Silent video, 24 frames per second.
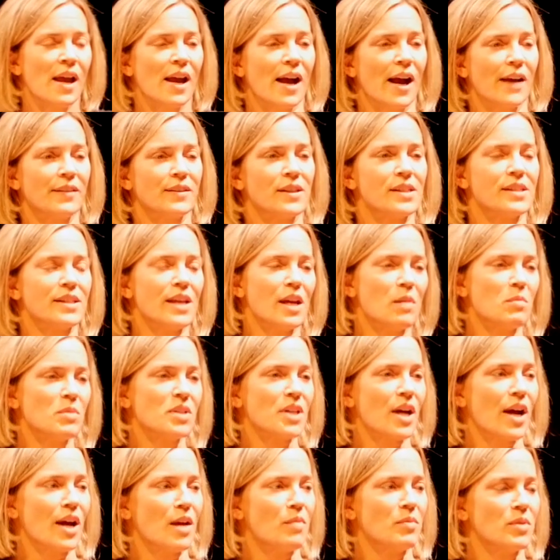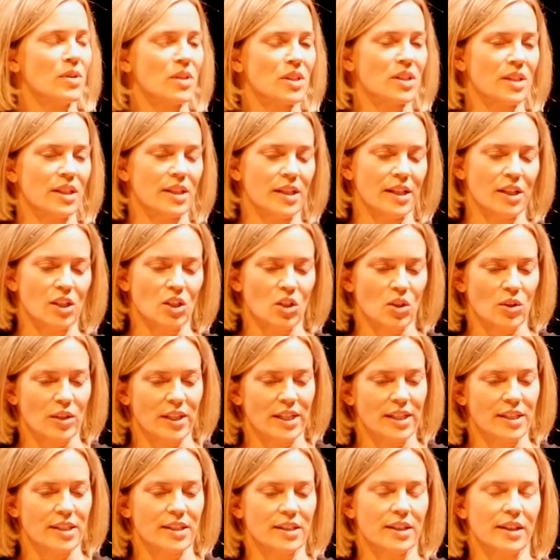At the same time, there's an
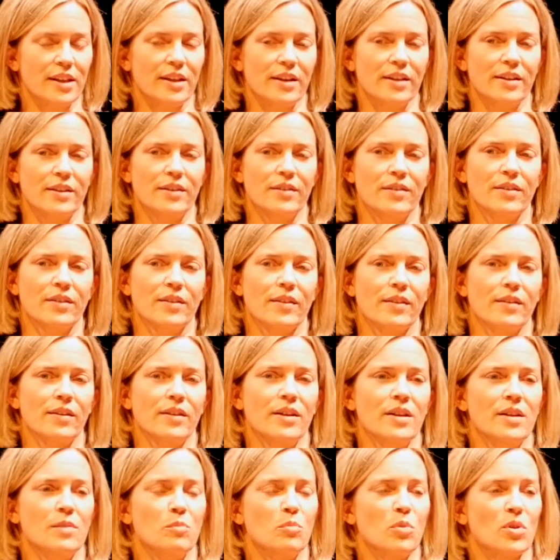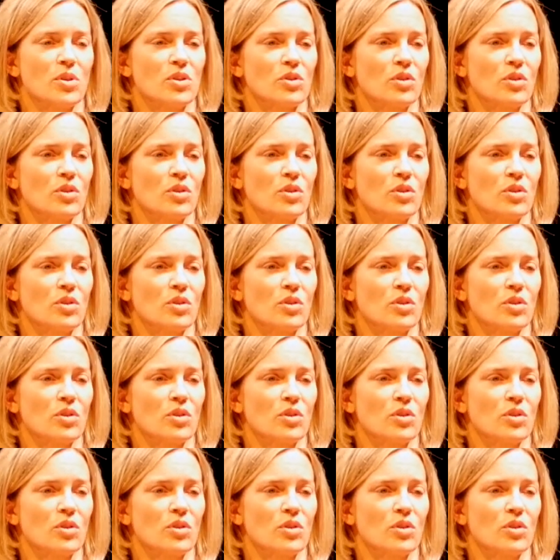increase in the